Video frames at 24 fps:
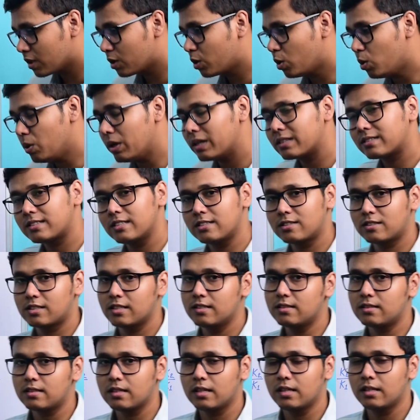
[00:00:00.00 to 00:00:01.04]

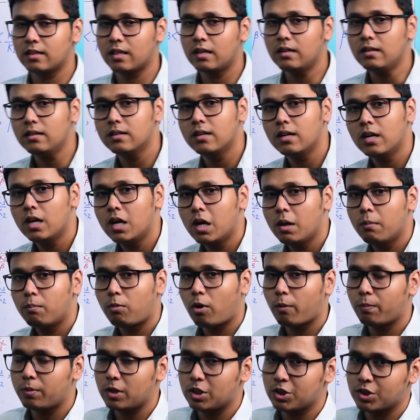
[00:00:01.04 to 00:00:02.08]
coexistence in the
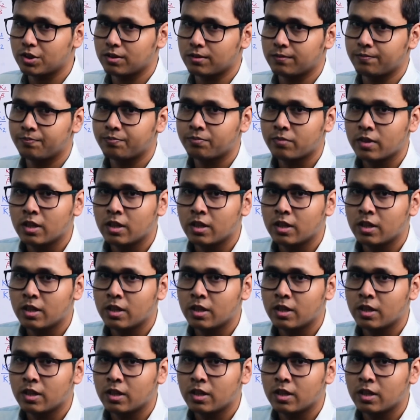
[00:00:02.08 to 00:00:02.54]
population.